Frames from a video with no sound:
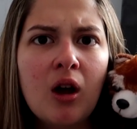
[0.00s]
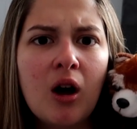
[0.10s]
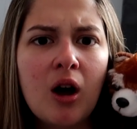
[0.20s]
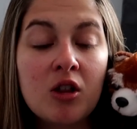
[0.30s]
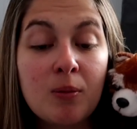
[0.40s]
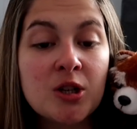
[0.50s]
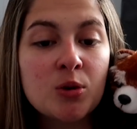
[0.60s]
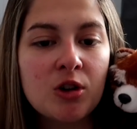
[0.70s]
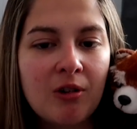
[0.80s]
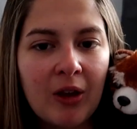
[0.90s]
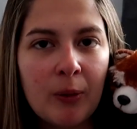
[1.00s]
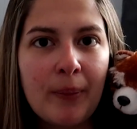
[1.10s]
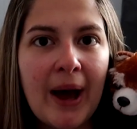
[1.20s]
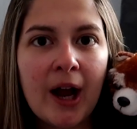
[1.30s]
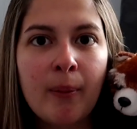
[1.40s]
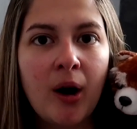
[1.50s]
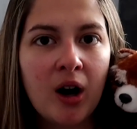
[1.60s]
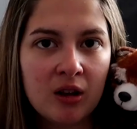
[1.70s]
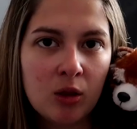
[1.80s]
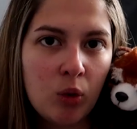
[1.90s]
especially when you're out the back
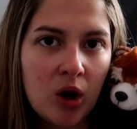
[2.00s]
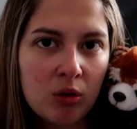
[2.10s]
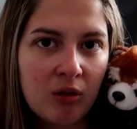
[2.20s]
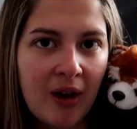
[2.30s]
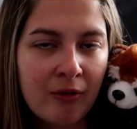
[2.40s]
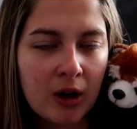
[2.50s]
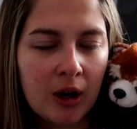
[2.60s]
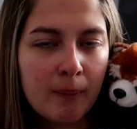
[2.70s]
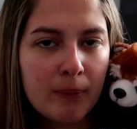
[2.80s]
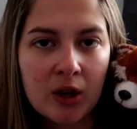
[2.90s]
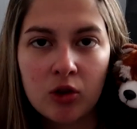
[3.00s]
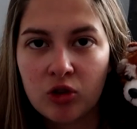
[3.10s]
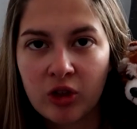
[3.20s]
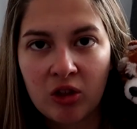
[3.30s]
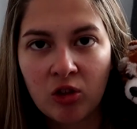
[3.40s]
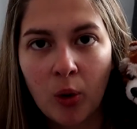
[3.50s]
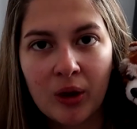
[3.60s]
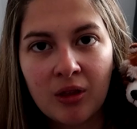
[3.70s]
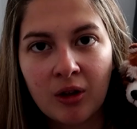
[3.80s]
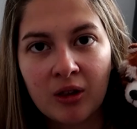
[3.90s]
behind the wilds of Africa, because there's no
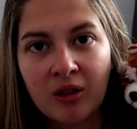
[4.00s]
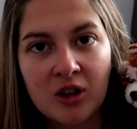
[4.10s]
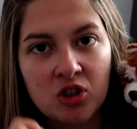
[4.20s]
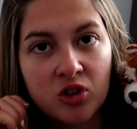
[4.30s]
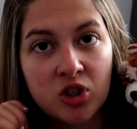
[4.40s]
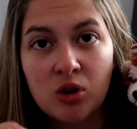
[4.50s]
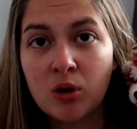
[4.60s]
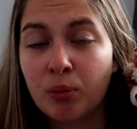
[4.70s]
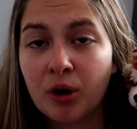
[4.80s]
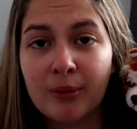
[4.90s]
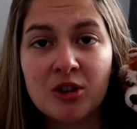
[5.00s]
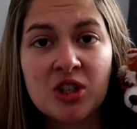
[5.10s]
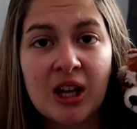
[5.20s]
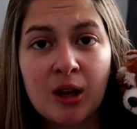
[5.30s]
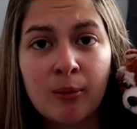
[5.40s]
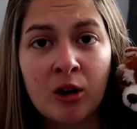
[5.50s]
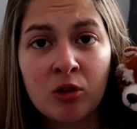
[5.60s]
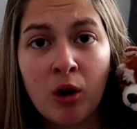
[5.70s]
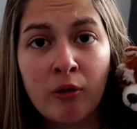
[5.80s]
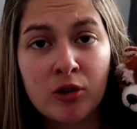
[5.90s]
inside section, so you can pretty much take your
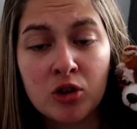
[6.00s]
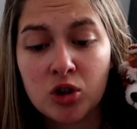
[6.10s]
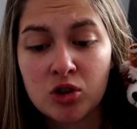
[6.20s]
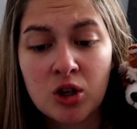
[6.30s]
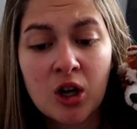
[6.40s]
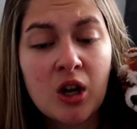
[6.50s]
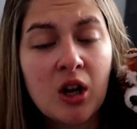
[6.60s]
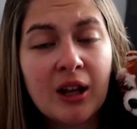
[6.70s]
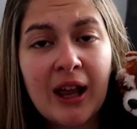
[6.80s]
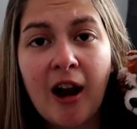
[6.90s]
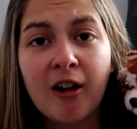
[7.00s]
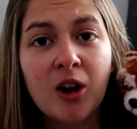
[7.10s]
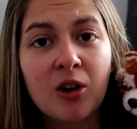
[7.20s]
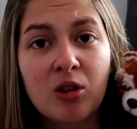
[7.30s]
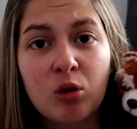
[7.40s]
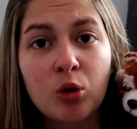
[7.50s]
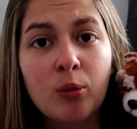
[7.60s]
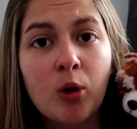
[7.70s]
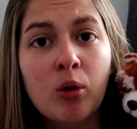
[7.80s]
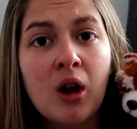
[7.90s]
mask off and just carry on as
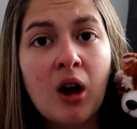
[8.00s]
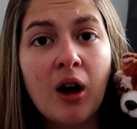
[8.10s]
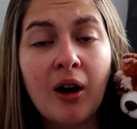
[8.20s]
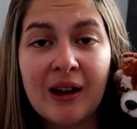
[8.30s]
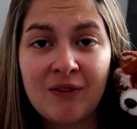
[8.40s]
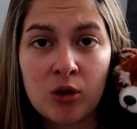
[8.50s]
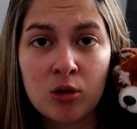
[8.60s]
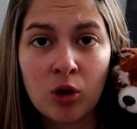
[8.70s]
normal if you